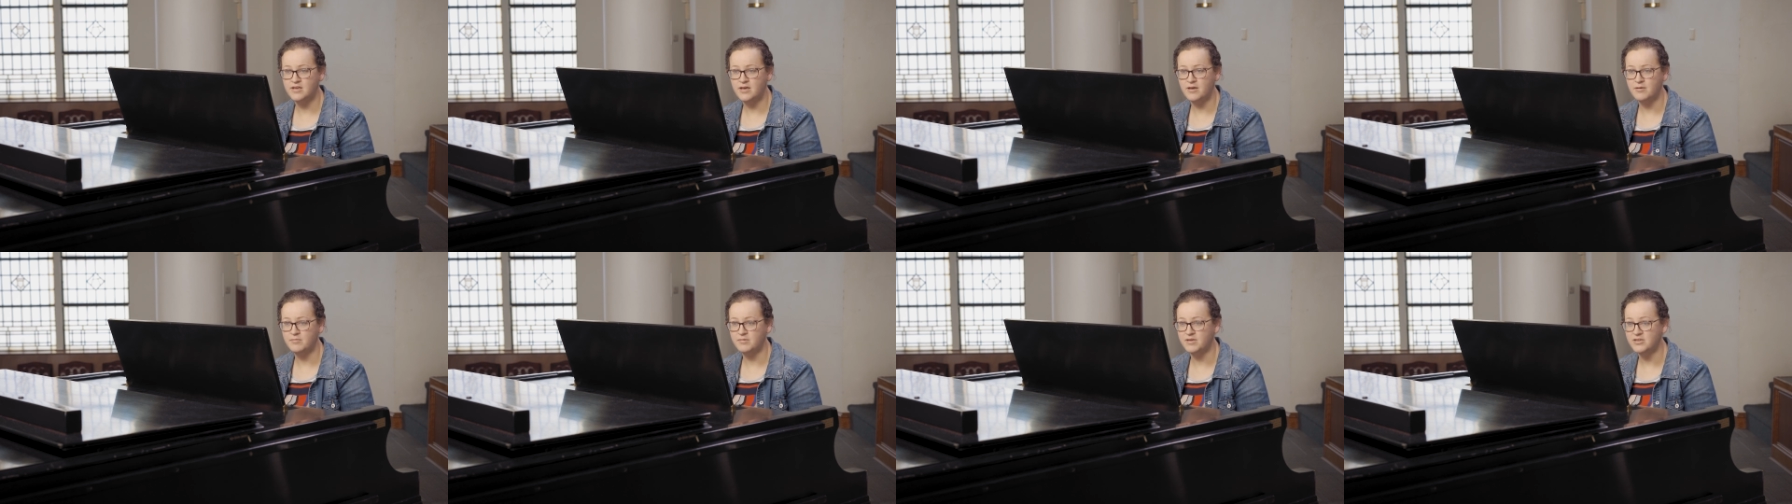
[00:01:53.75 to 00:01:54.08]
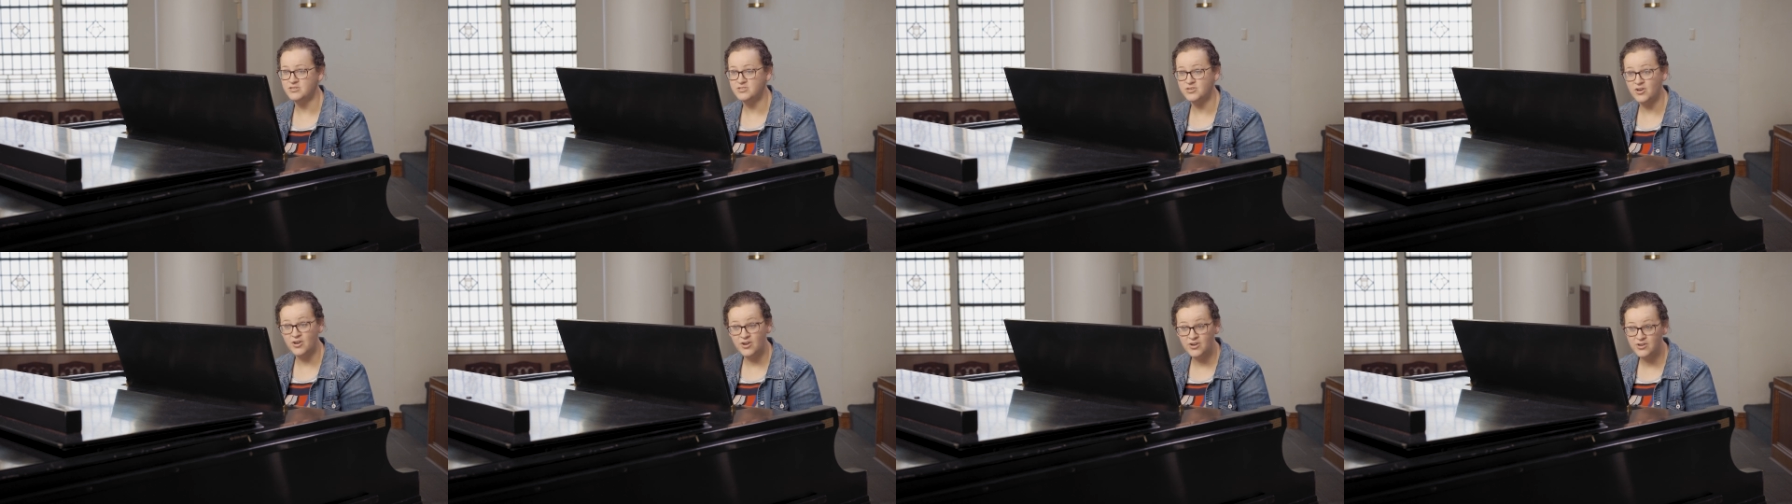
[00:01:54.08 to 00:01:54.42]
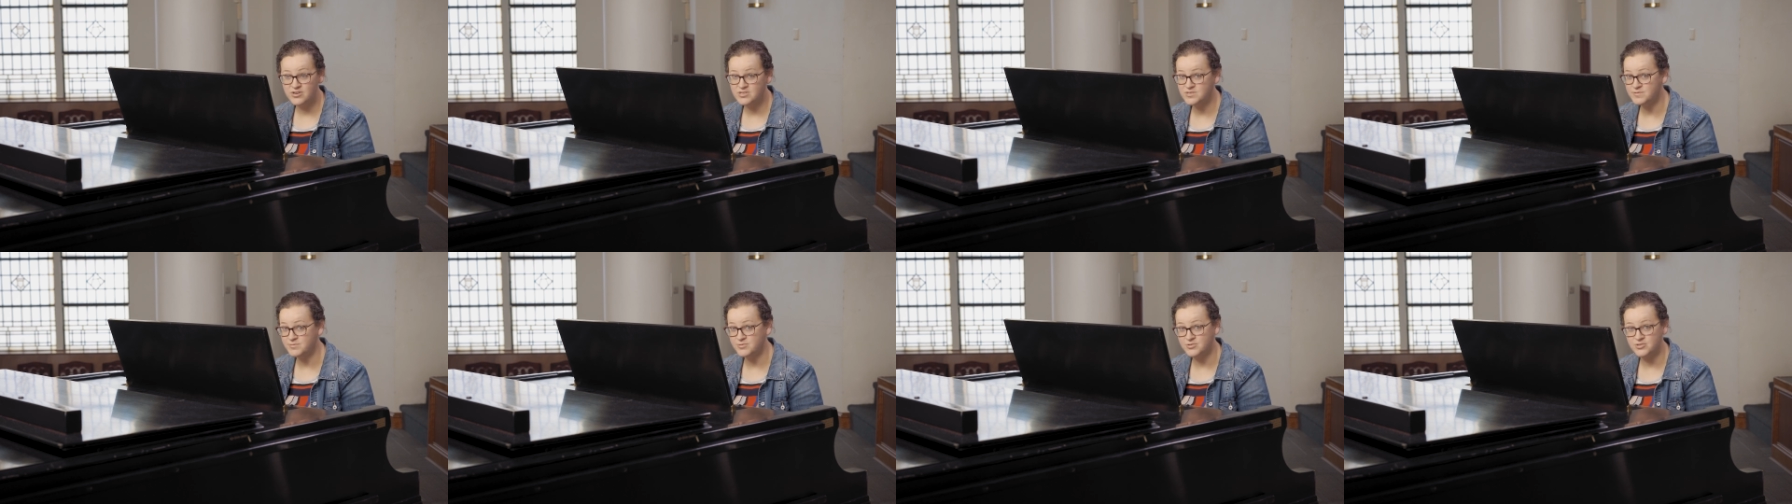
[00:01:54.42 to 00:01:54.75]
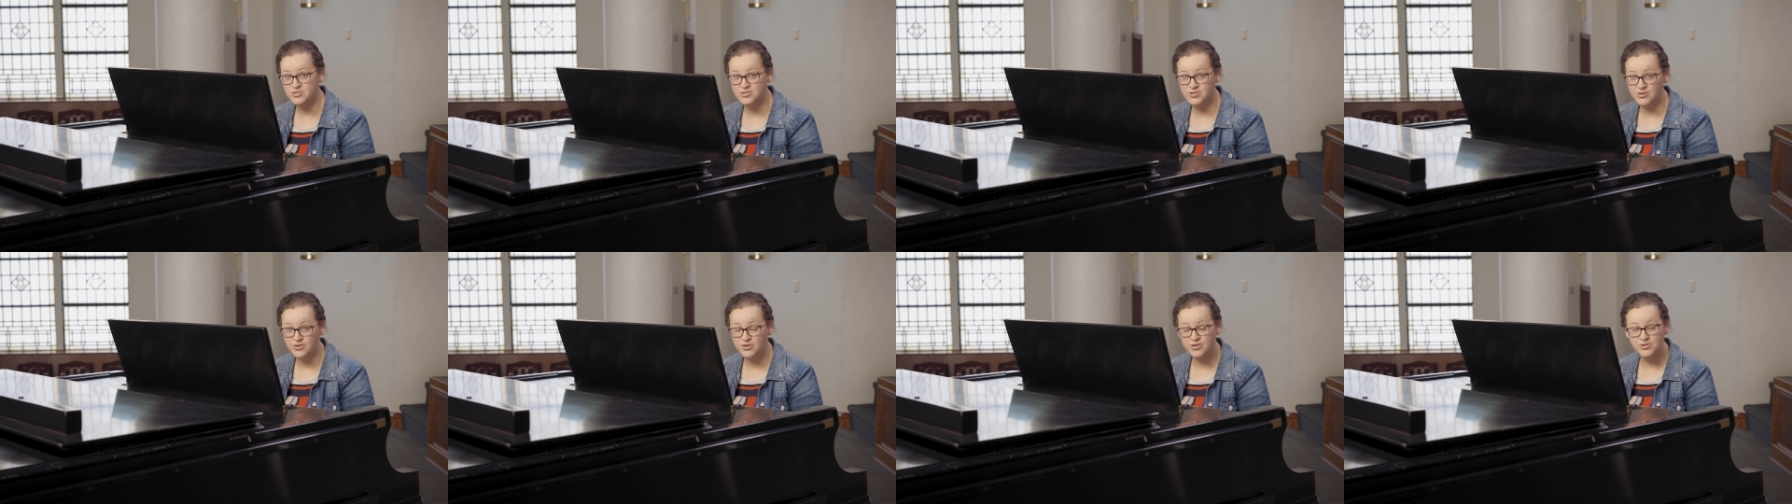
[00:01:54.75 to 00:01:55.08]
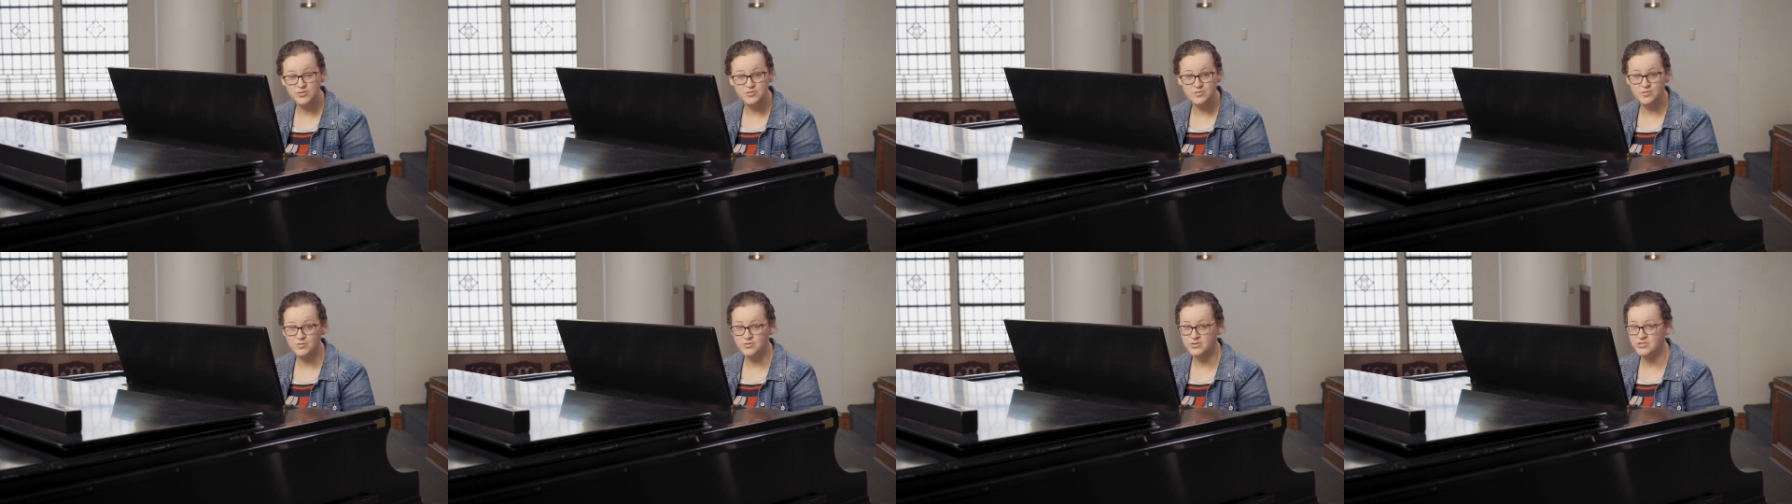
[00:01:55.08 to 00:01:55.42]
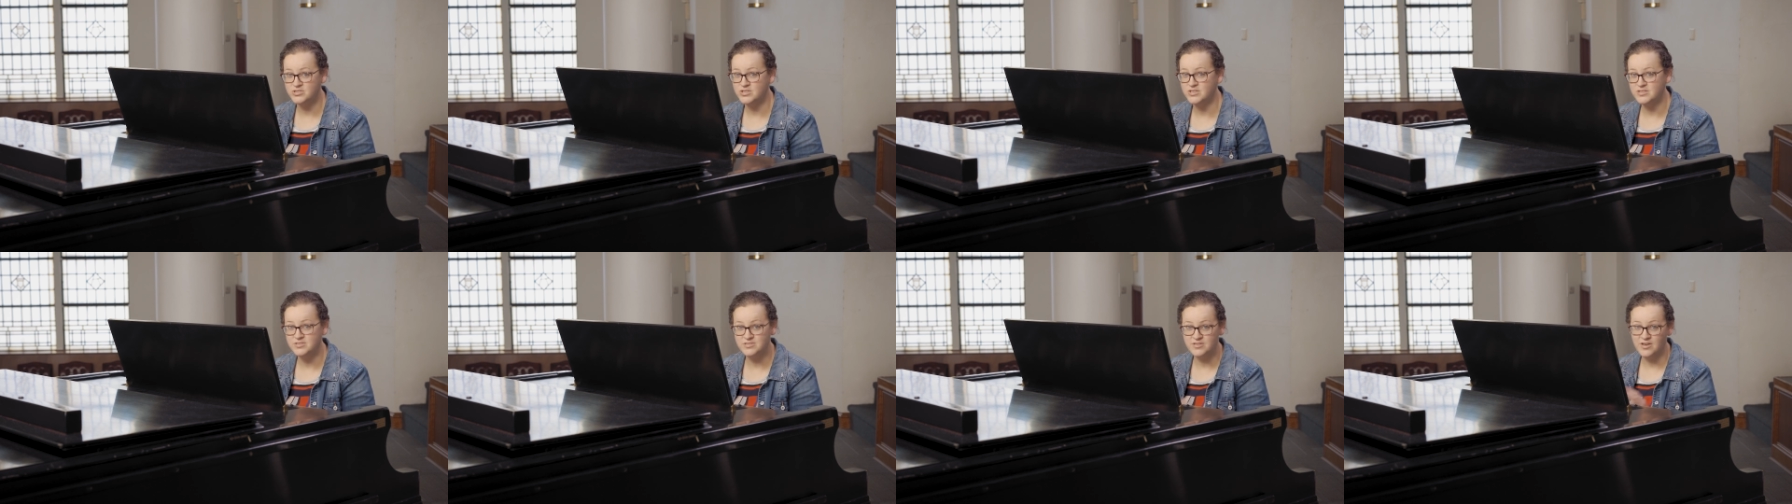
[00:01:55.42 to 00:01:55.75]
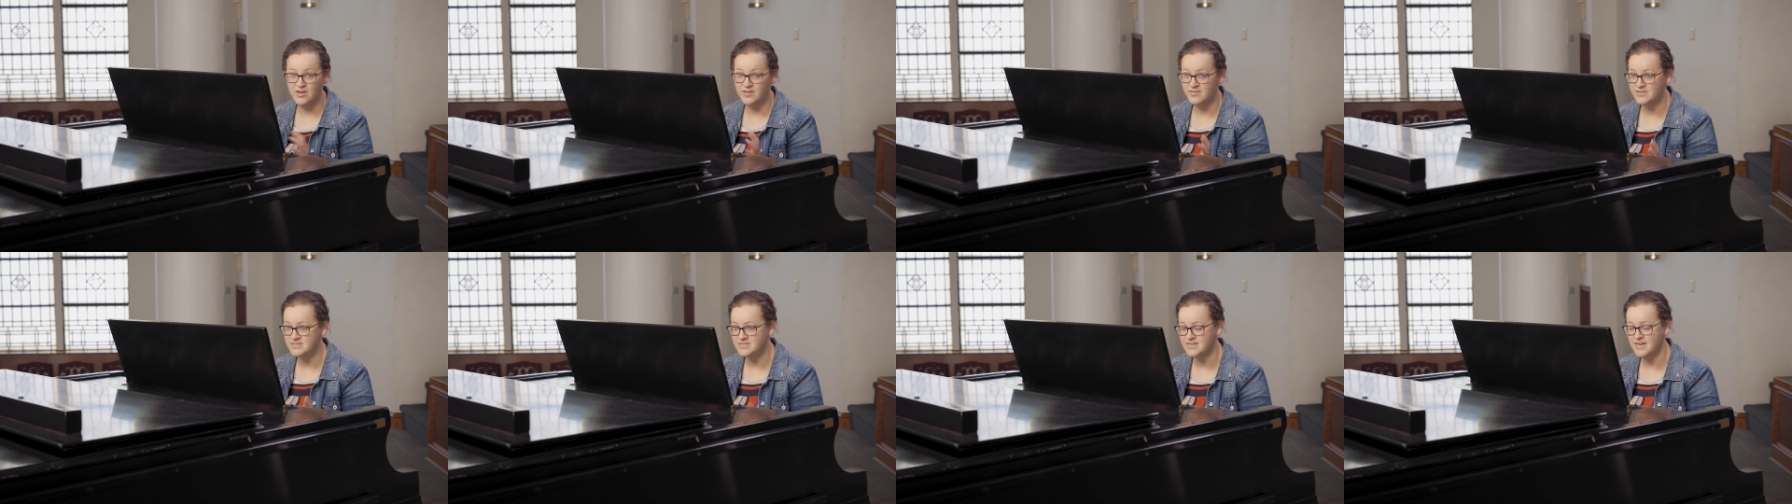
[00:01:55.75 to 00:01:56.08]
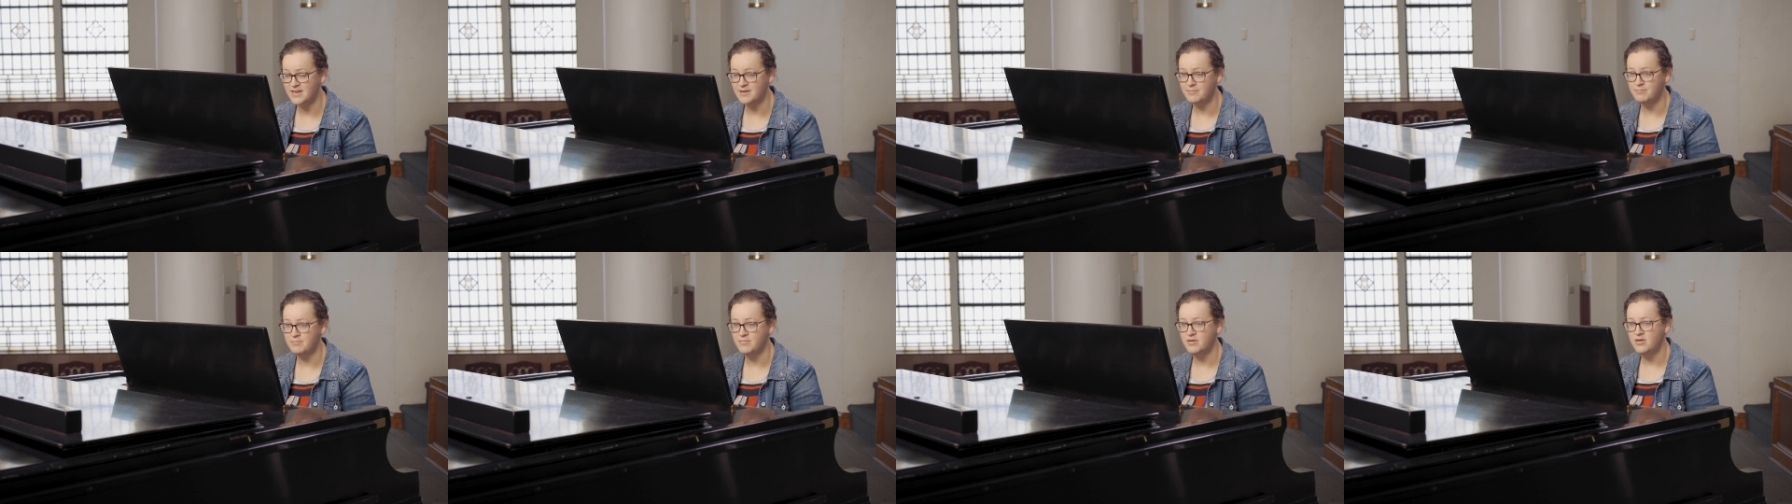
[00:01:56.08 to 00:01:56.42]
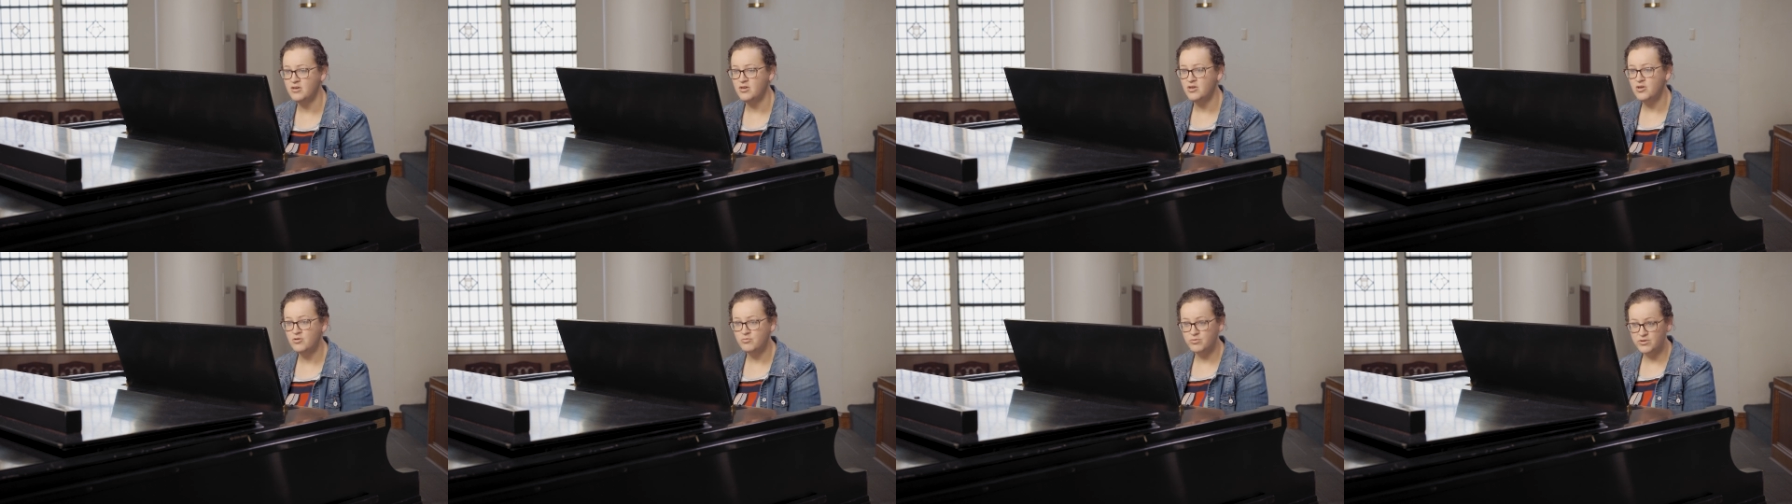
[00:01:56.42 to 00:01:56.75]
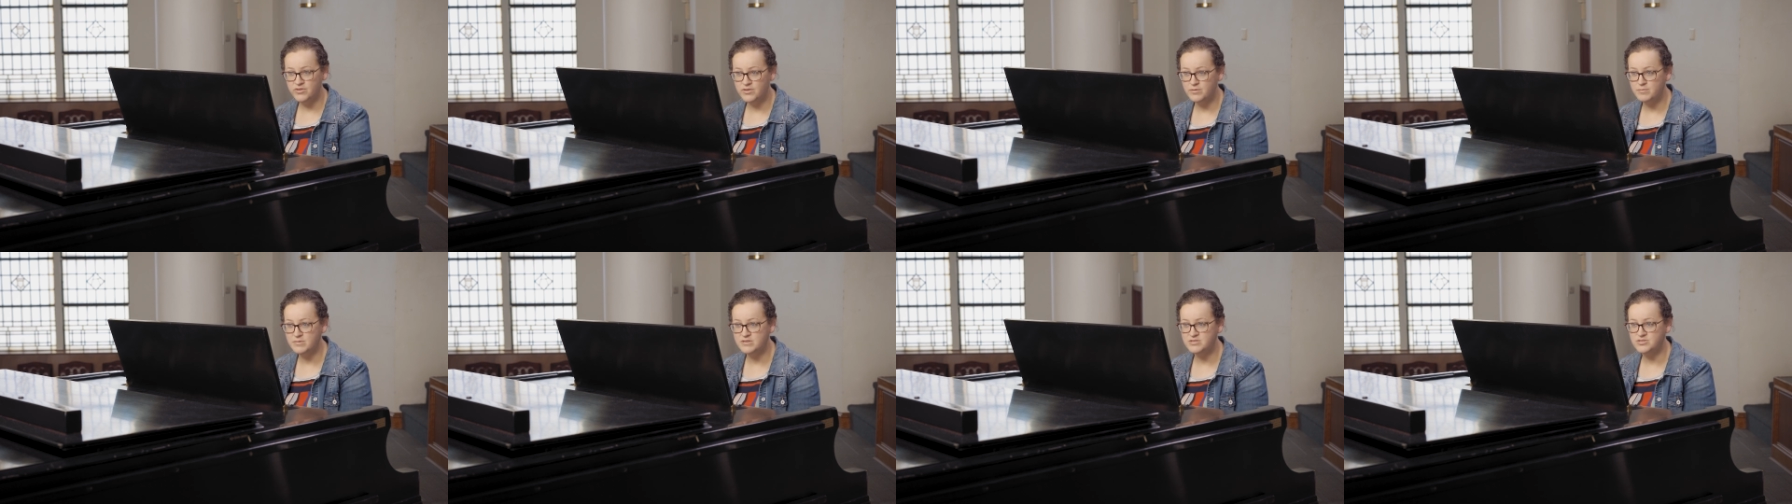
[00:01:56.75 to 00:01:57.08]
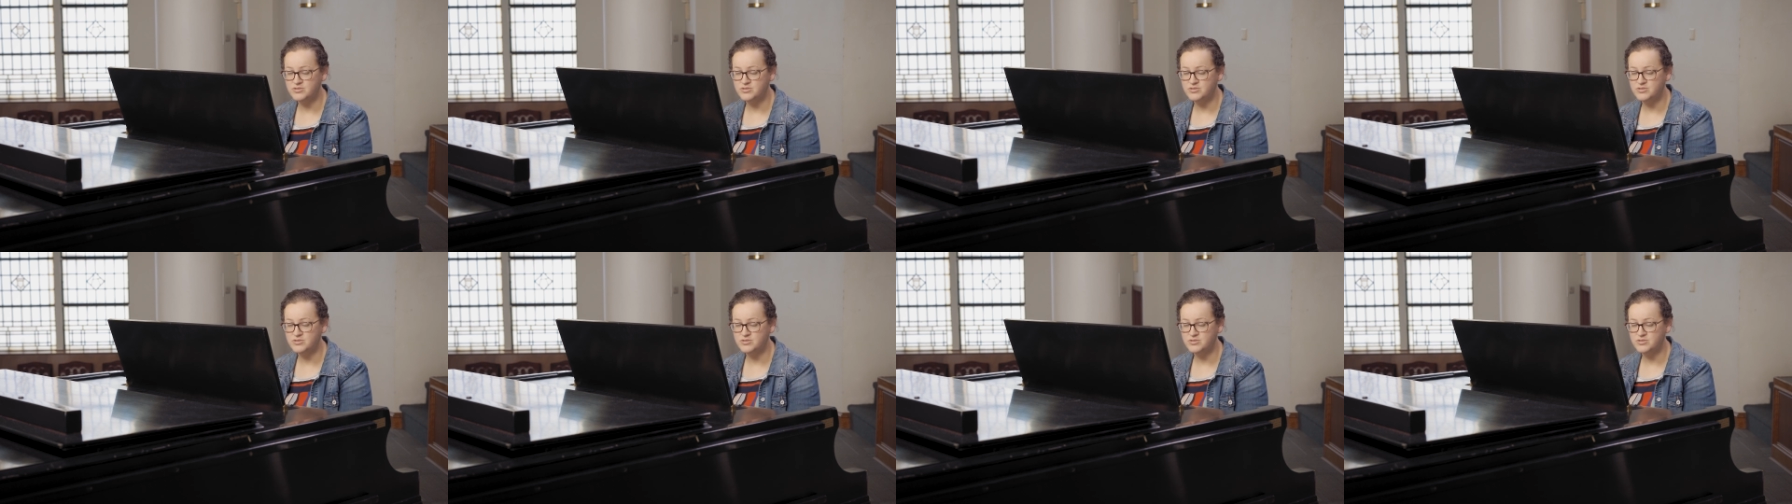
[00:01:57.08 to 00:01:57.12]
Um, guitars for sure use chord sheets all the time, rhythm